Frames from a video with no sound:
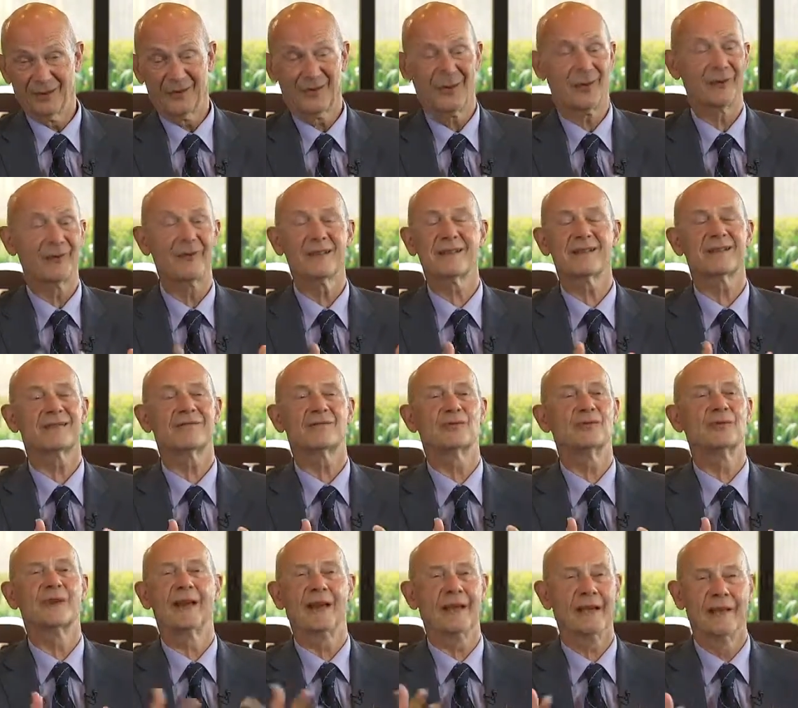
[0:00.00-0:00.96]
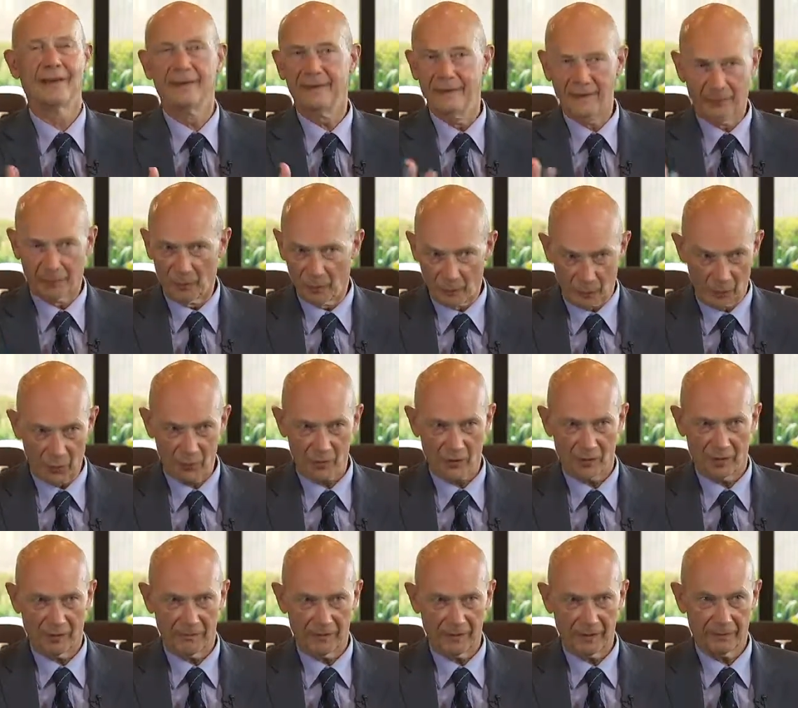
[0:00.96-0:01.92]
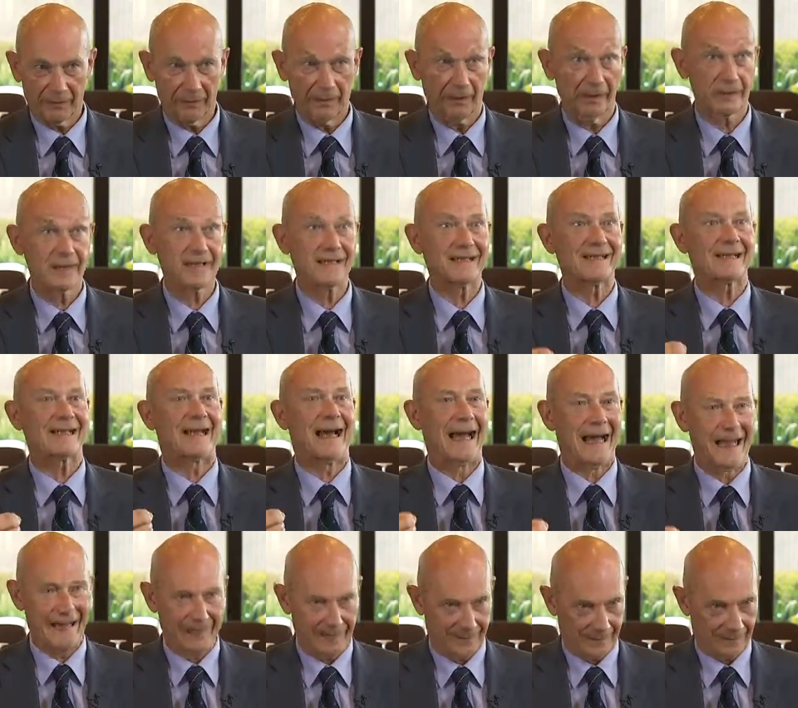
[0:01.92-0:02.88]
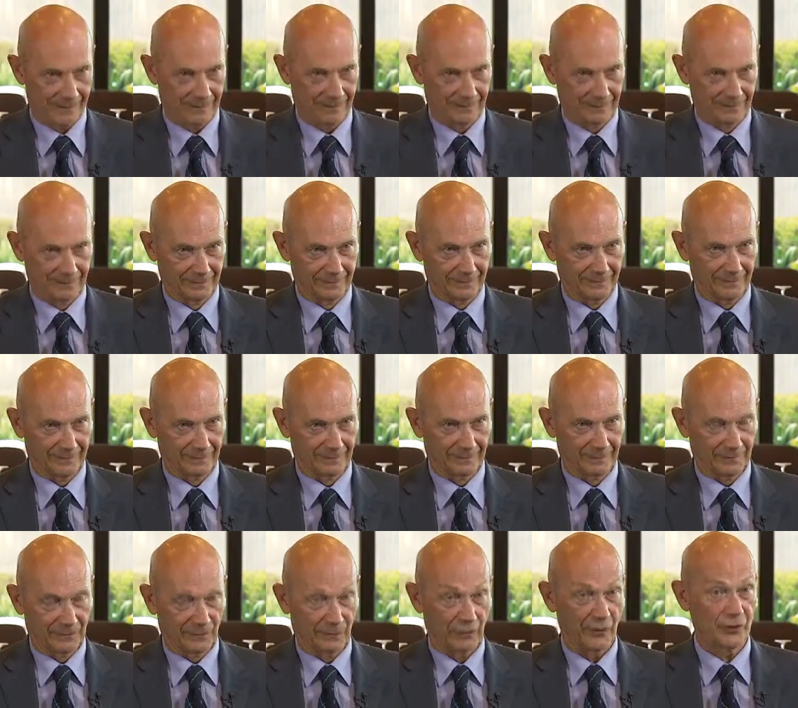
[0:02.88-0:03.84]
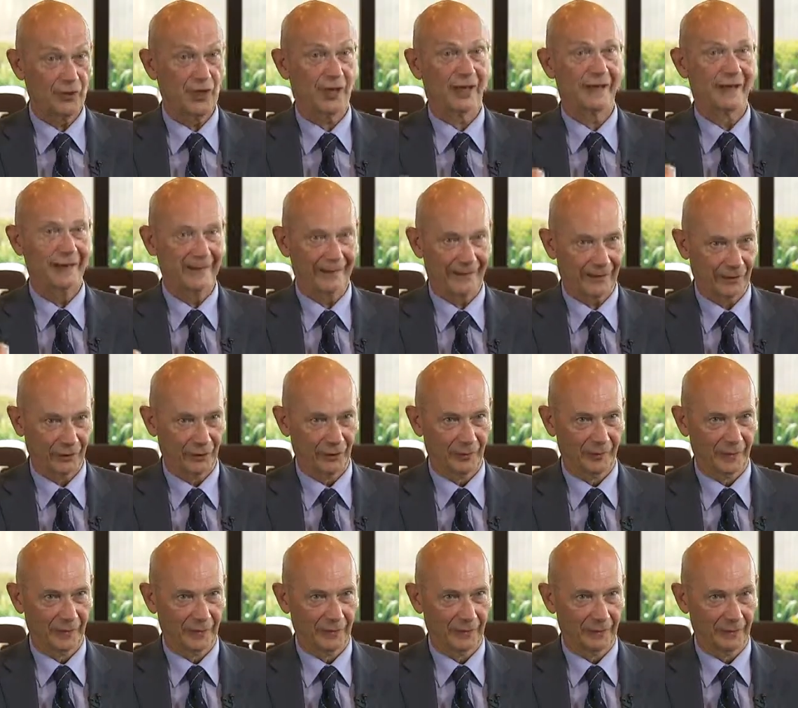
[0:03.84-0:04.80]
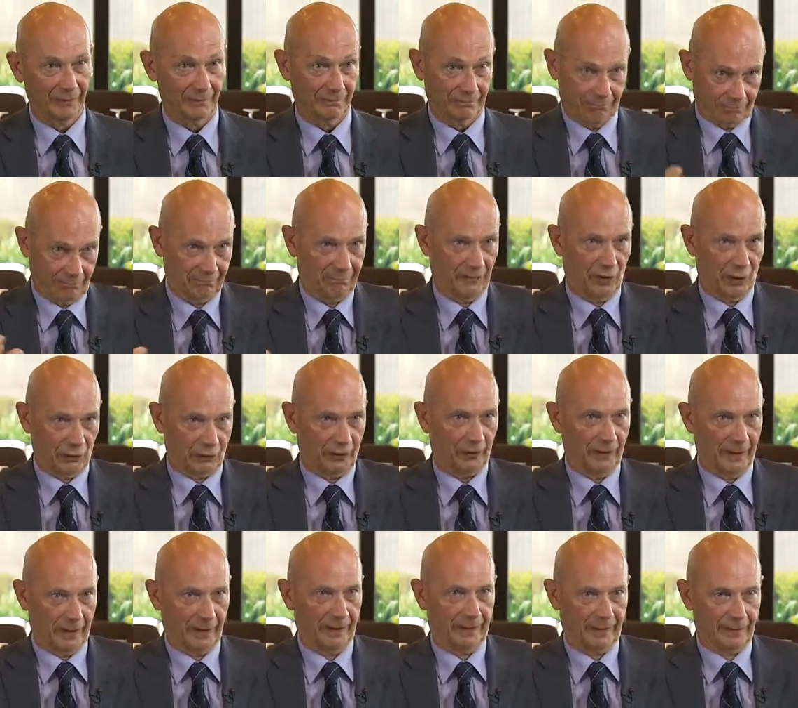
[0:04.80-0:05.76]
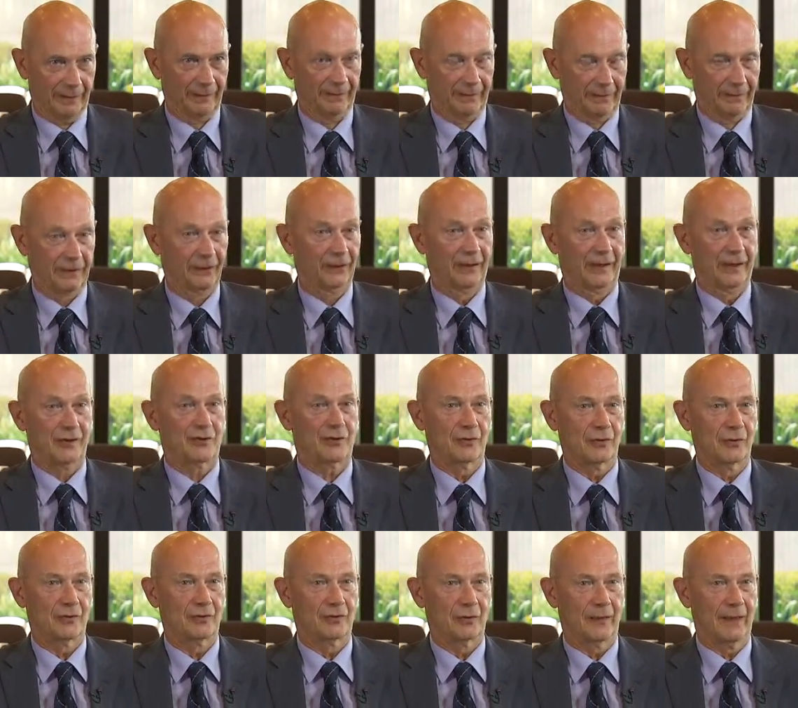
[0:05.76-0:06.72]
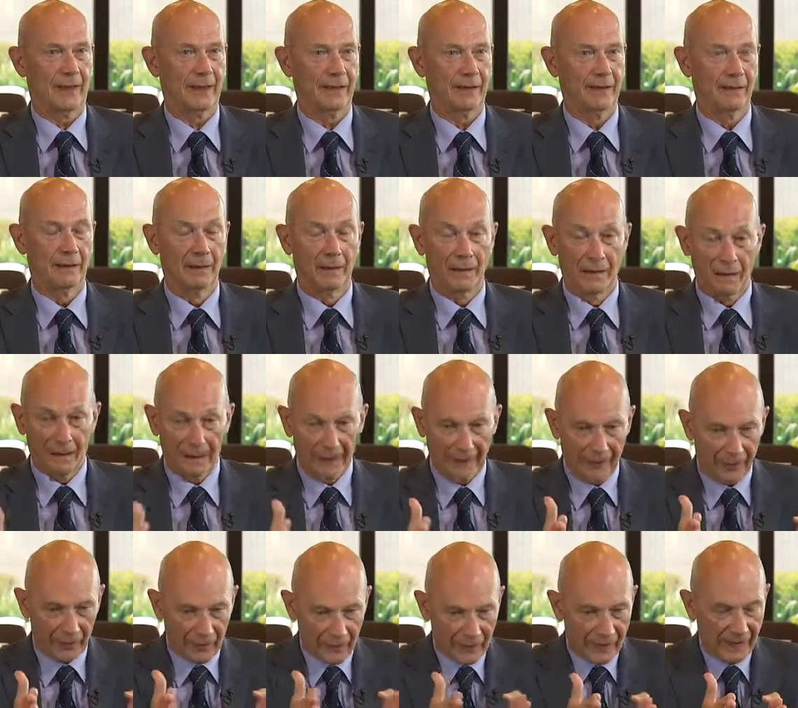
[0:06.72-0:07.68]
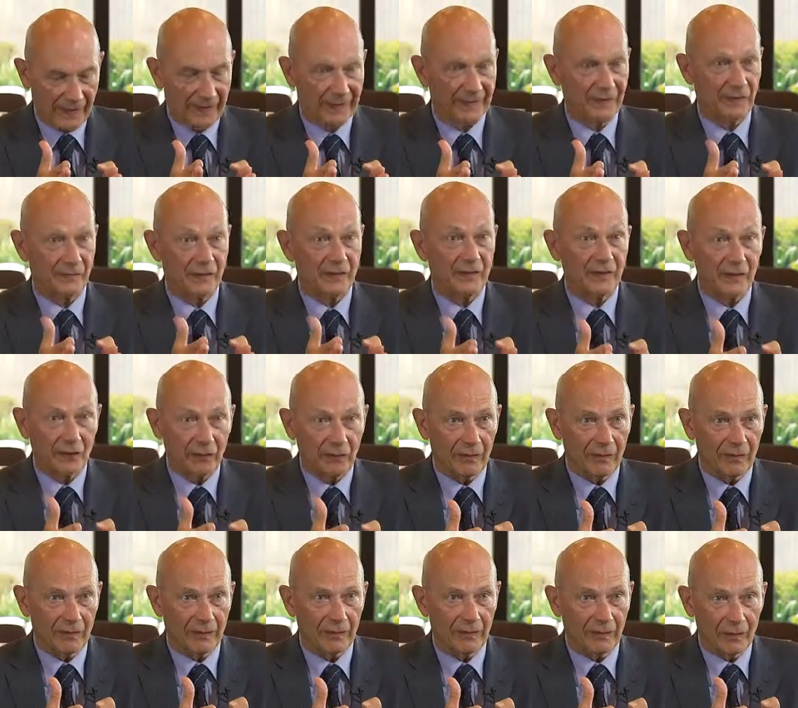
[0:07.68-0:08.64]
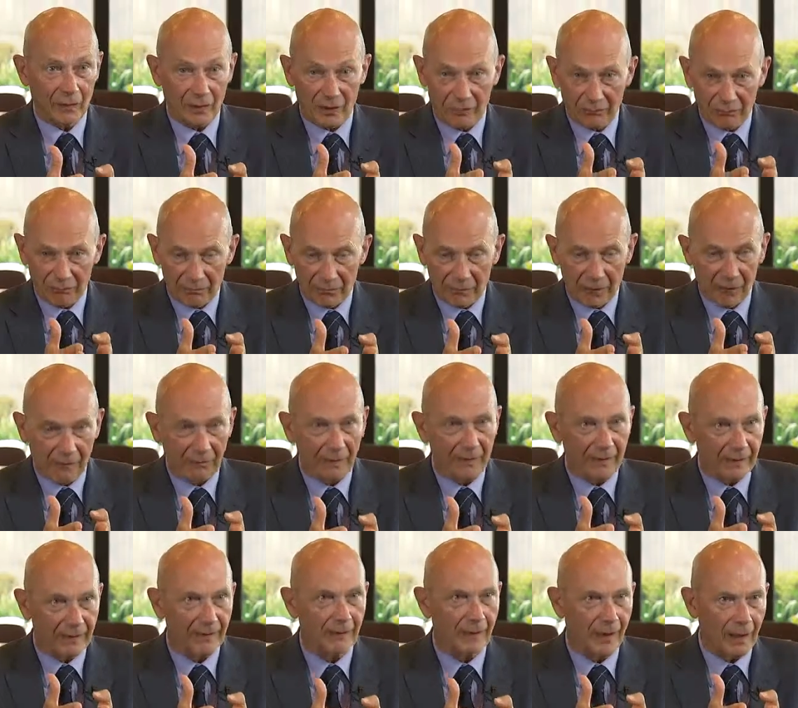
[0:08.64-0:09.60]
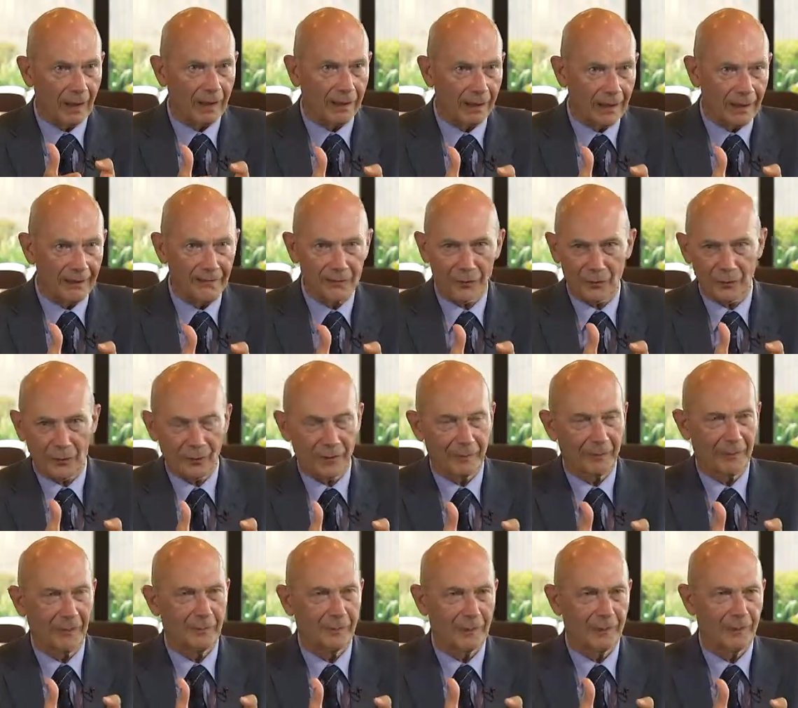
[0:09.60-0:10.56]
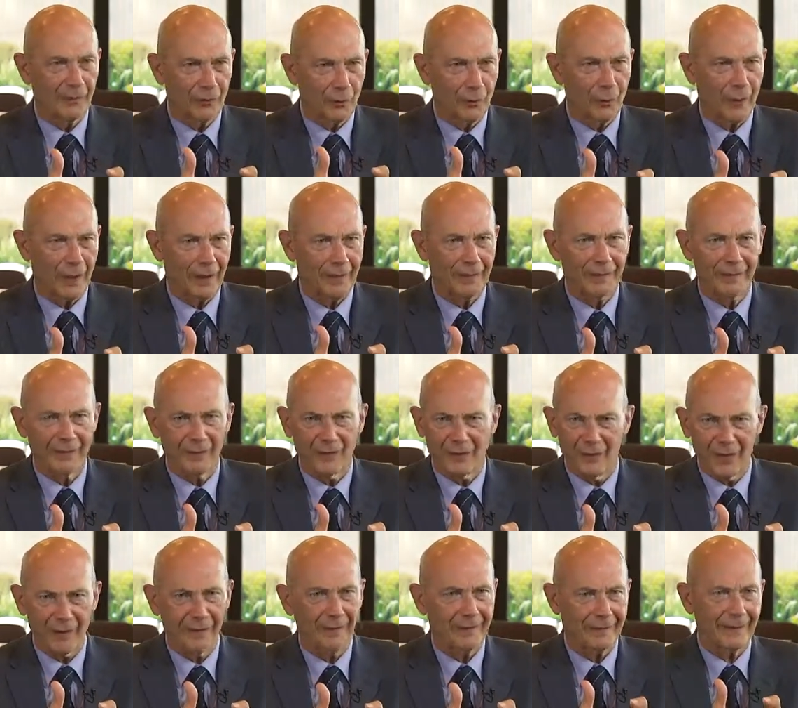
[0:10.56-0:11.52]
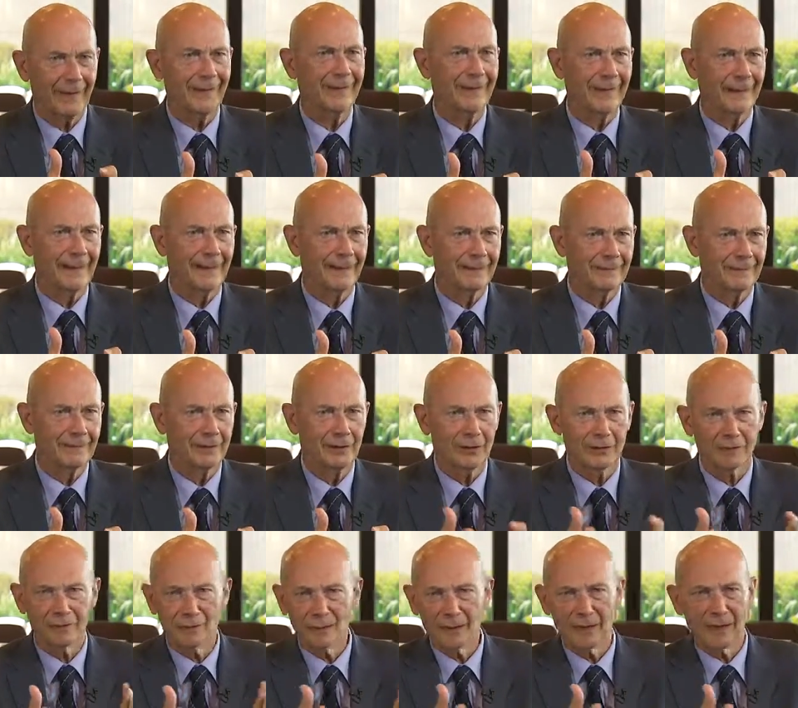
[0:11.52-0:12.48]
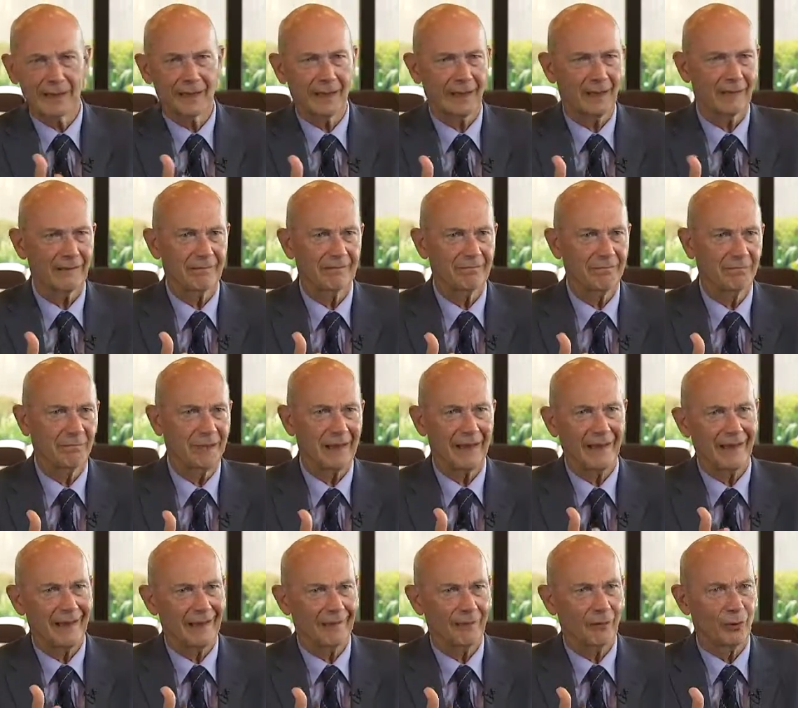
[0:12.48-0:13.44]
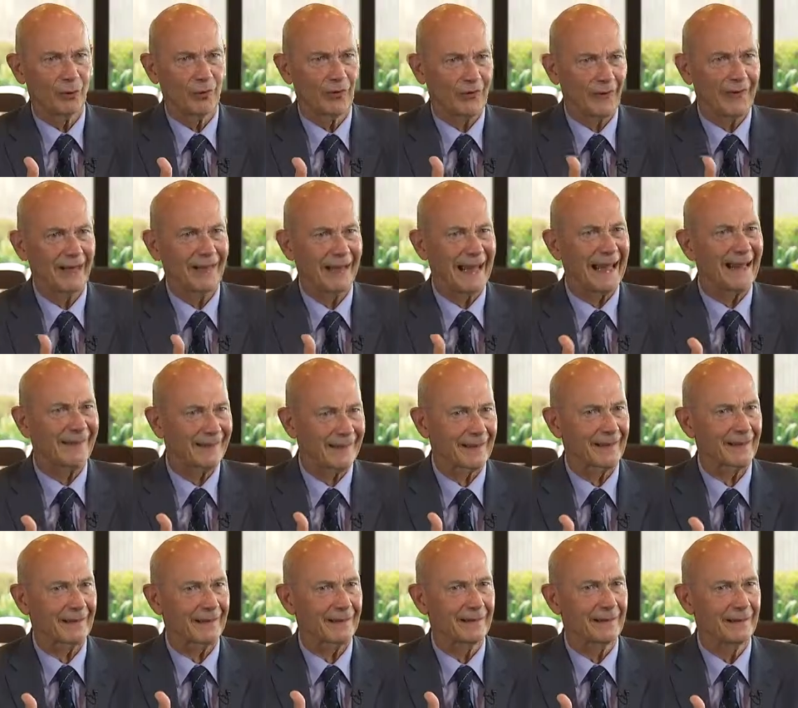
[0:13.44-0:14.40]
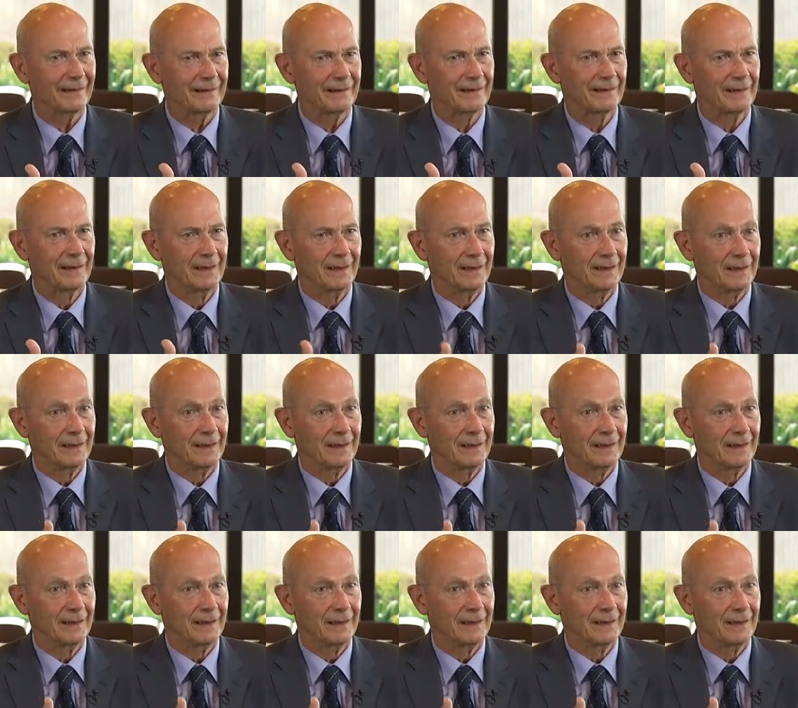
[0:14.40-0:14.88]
there is today a disproportion between the size of the Chinese economy, notably in international trade, and the size of its currency. The currency market for the renminbi of the yuan is very tiny. You don't really can buy or sell assets in